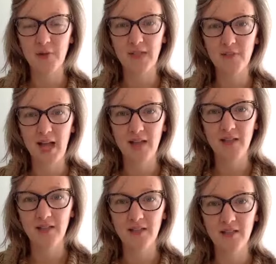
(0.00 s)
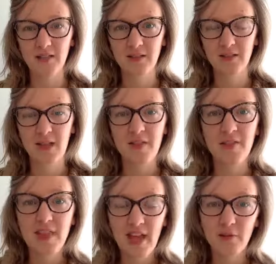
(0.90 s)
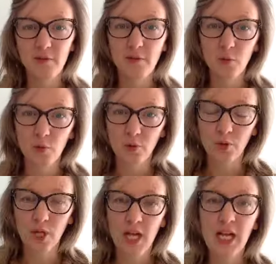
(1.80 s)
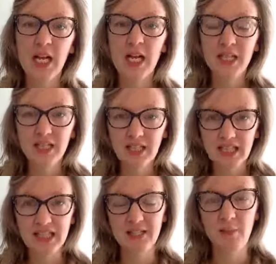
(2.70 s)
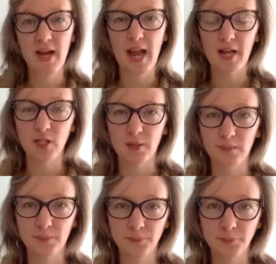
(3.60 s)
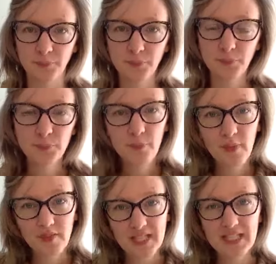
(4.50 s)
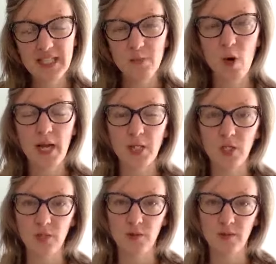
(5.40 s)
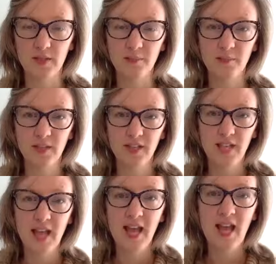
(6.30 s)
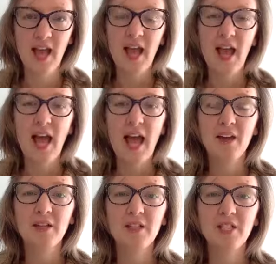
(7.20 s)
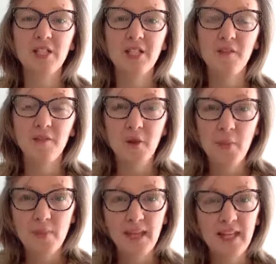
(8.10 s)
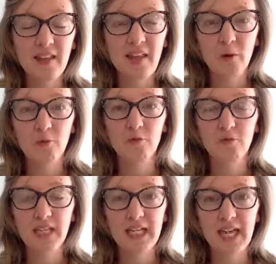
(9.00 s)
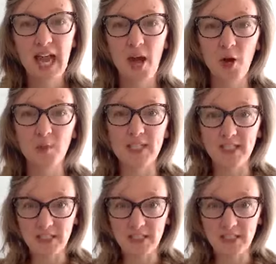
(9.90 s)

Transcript: and respect. Therefore, this is my action. This is what I choose. And for me, that really helps, is